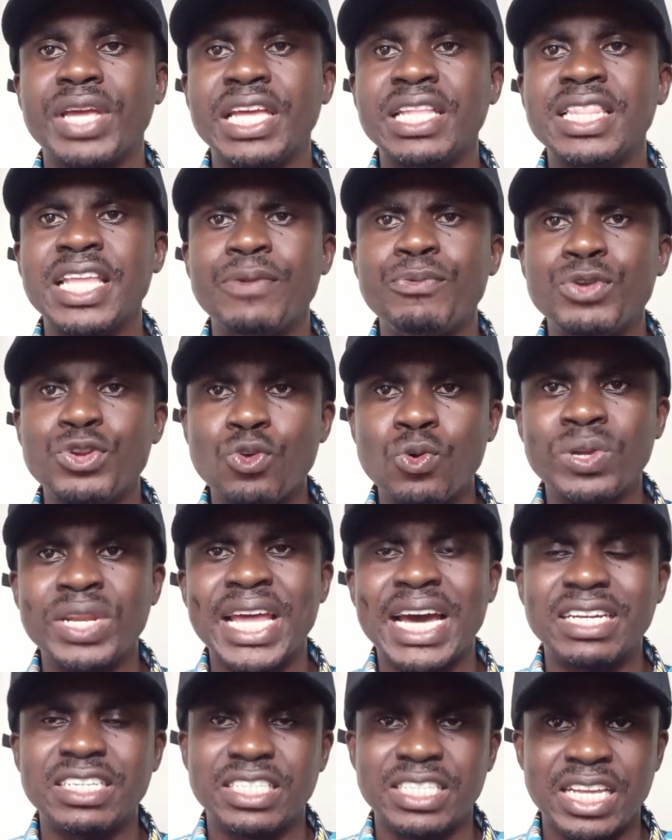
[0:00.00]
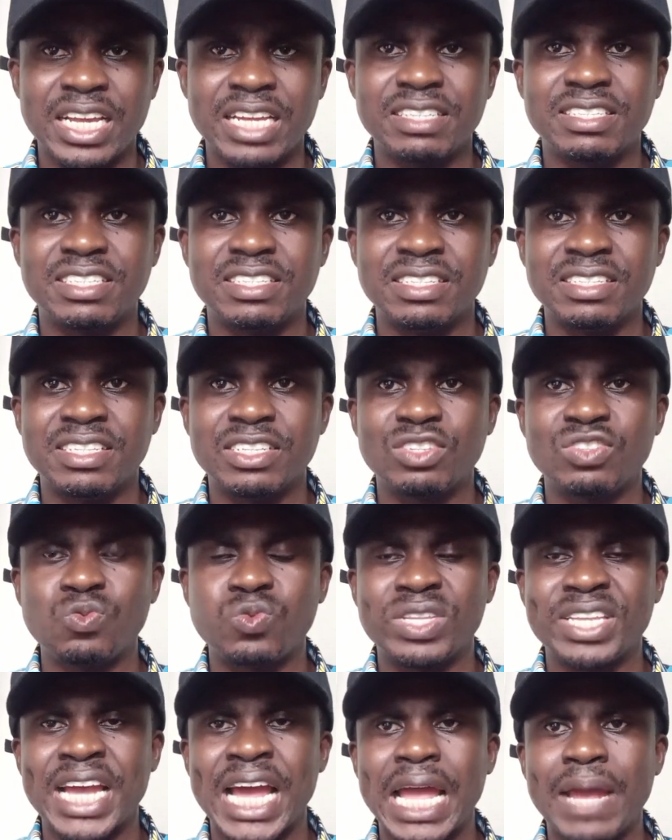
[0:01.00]
then we know that, yes, this
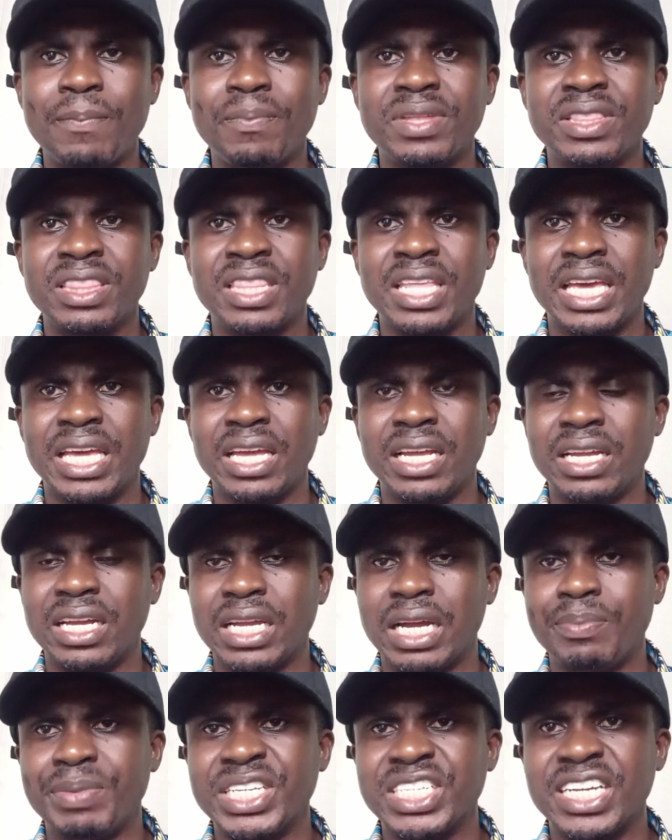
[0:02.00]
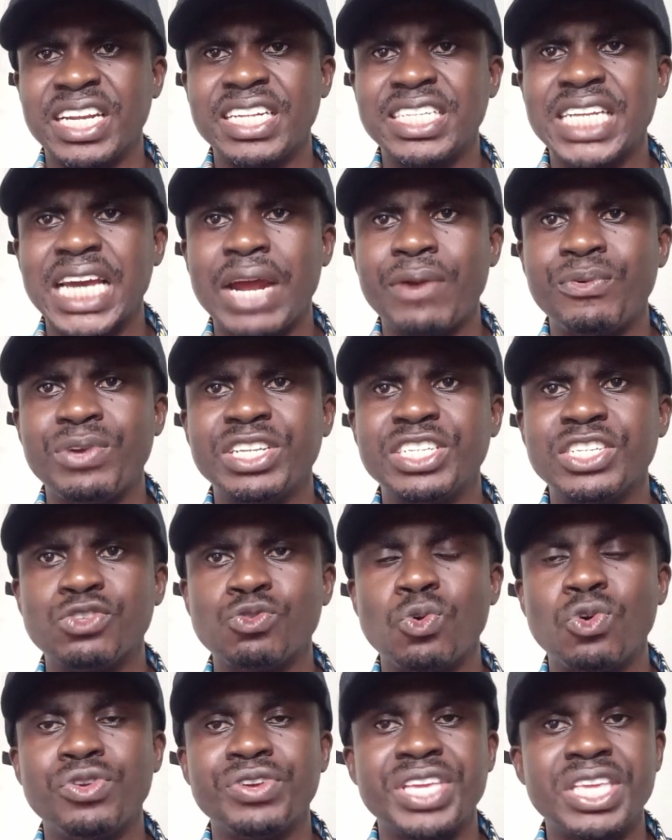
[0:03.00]
time, the genital ridge is
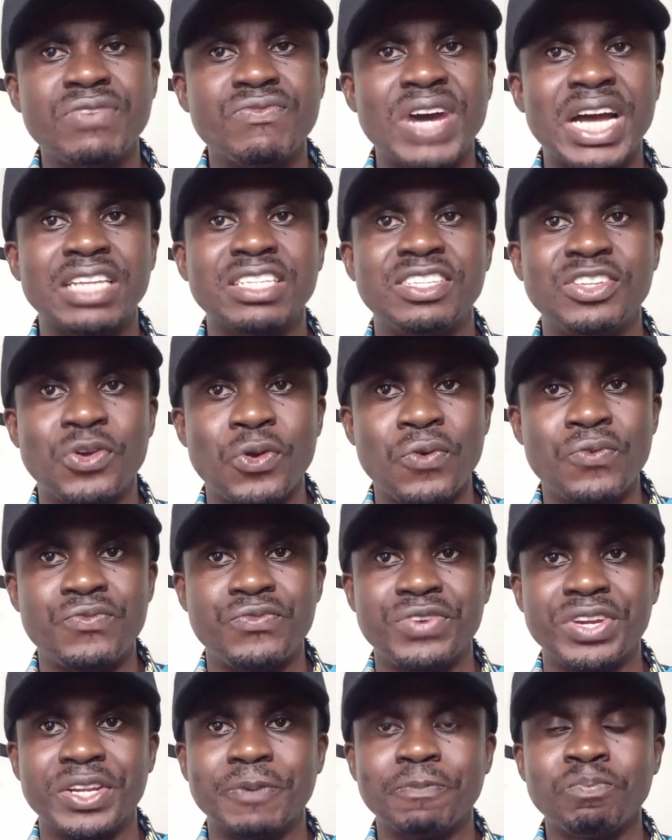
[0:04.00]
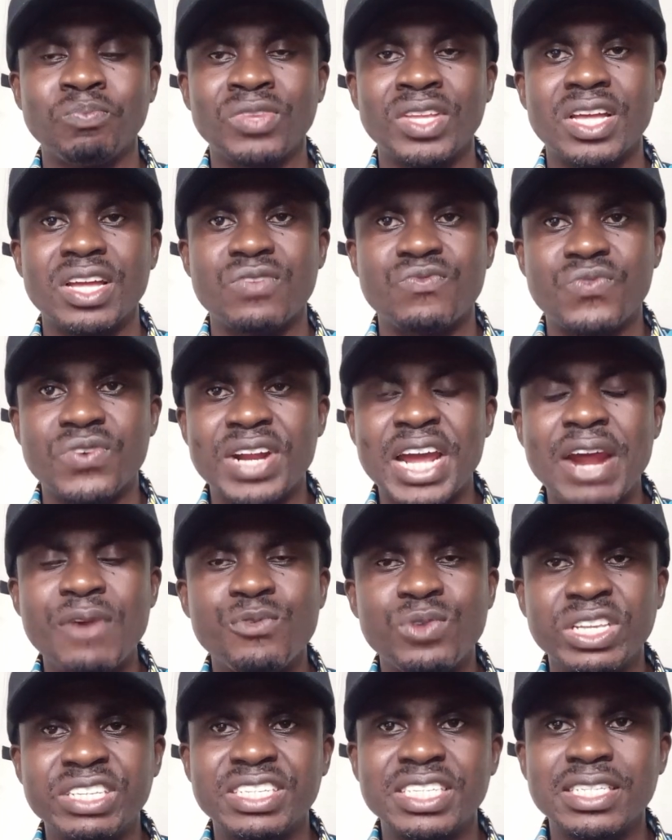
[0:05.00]
going to give us the ovary, and for that
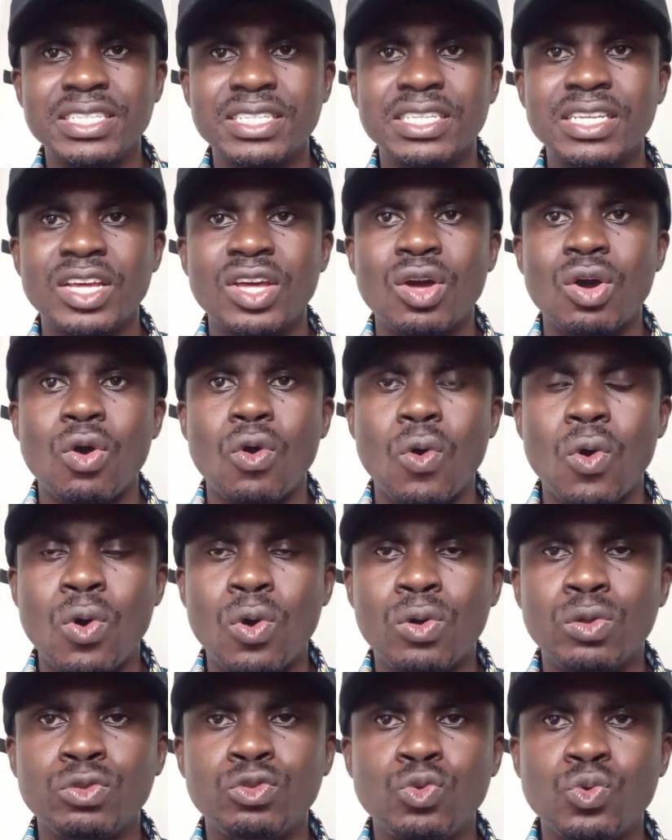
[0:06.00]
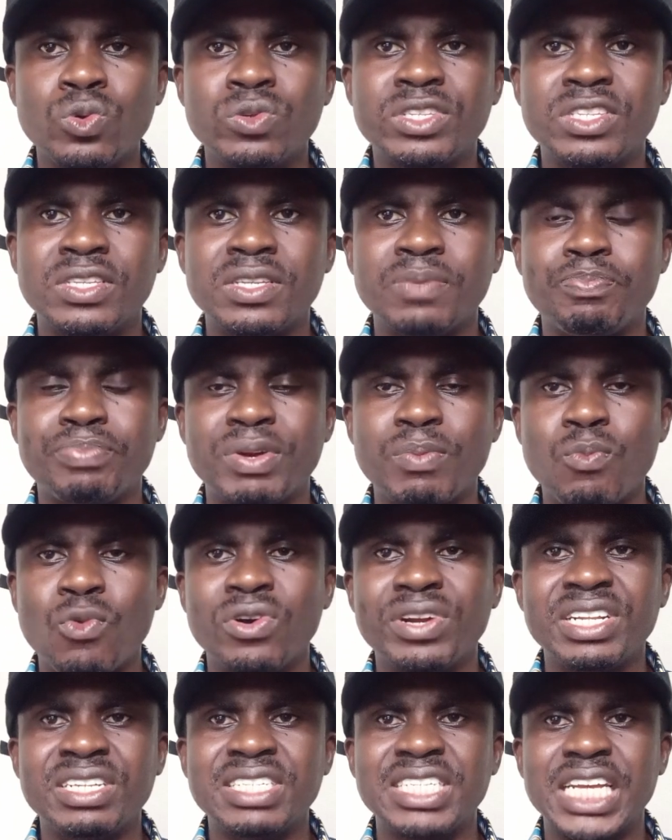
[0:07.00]
reason, all those
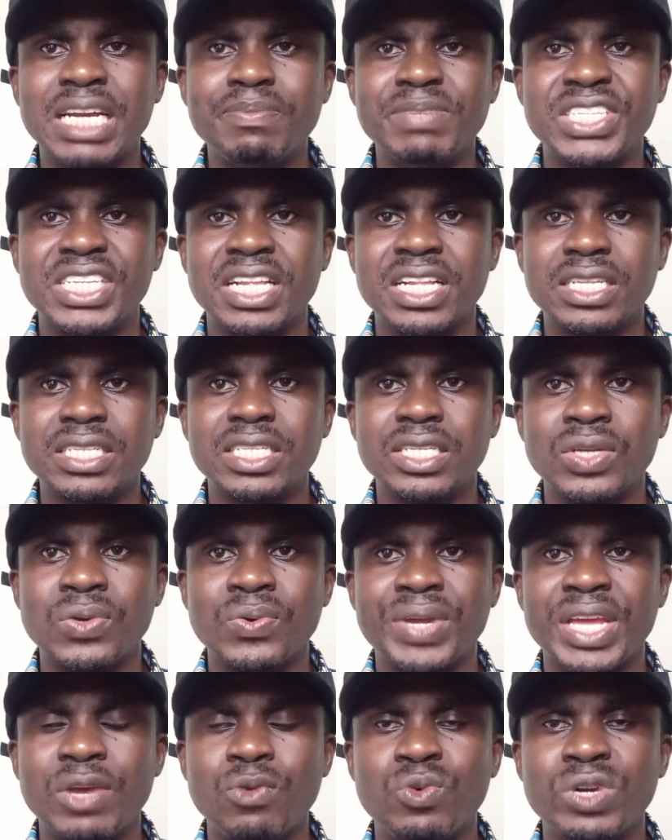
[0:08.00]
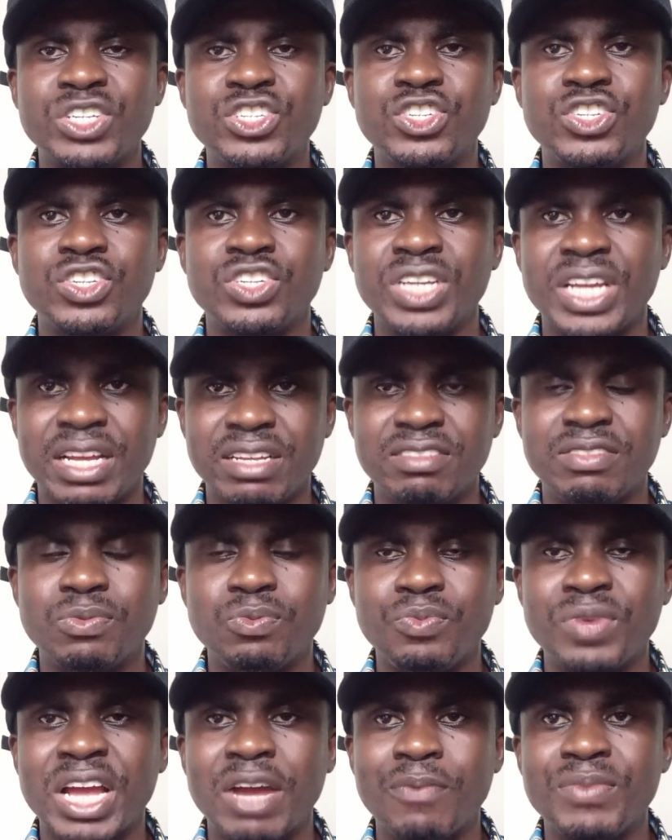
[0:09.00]
primordial germ cells, which, yes,
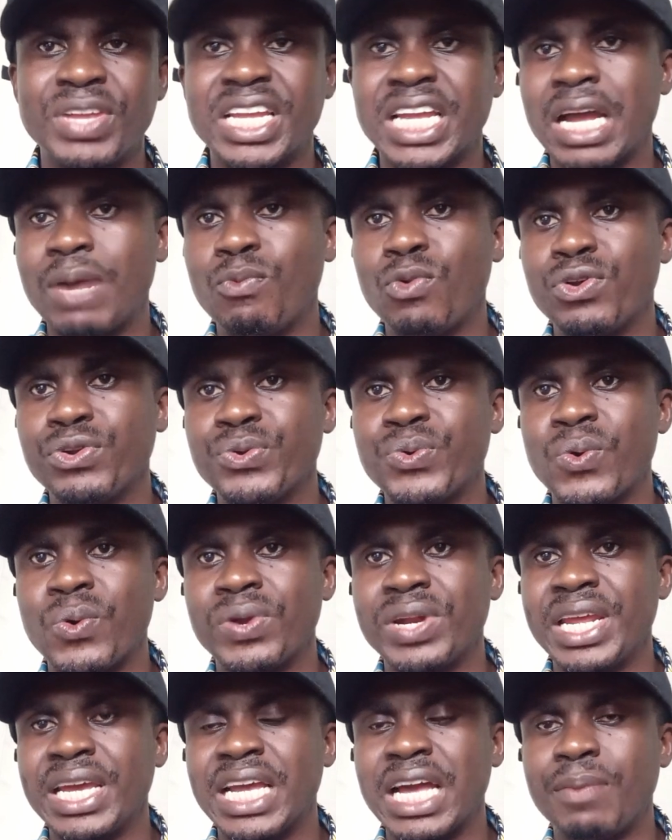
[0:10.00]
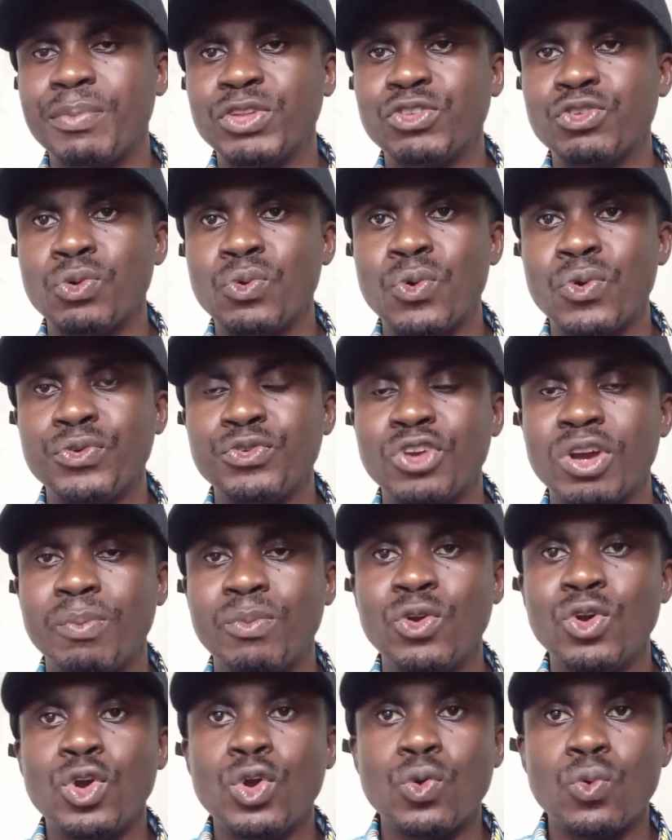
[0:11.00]
they have become what we call the gametogonium,
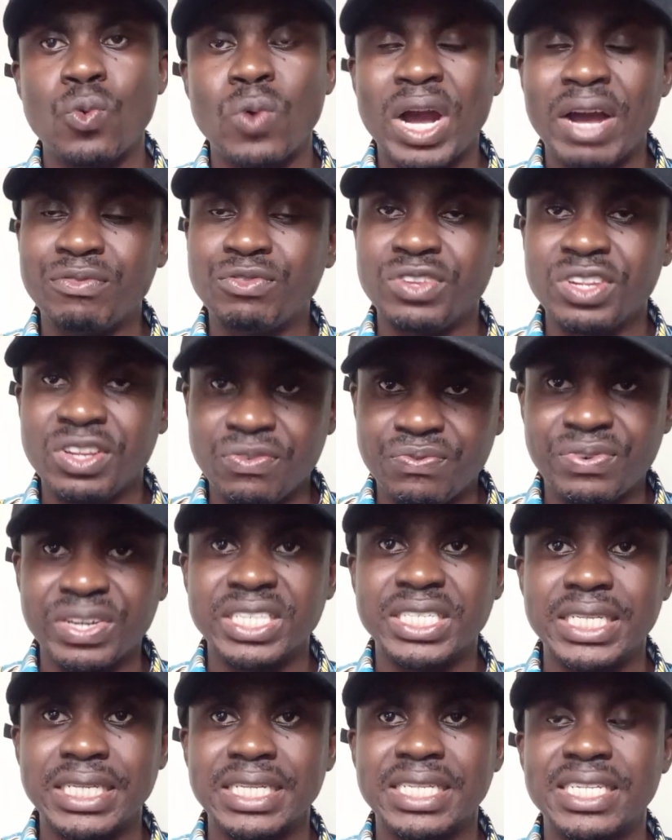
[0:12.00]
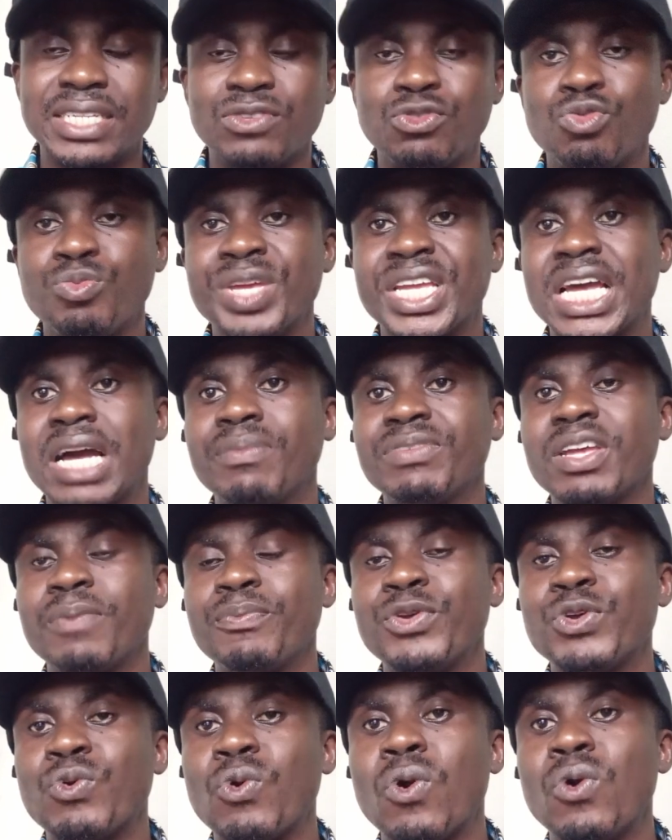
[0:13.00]
will have to differentiate to become
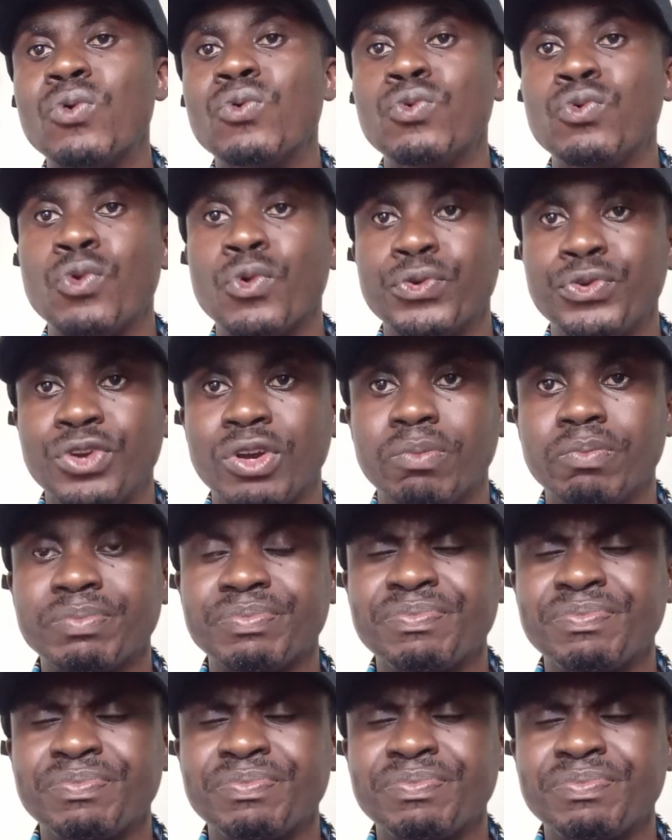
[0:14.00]
something we call oogonium.